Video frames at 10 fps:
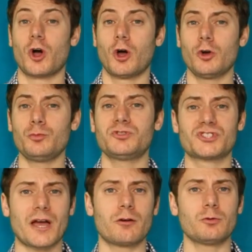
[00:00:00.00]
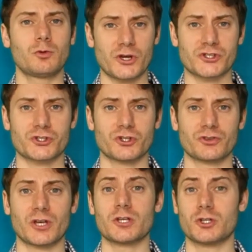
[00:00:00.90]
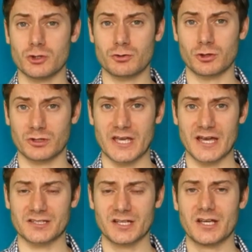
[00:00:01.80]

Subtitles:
hometown question that you could get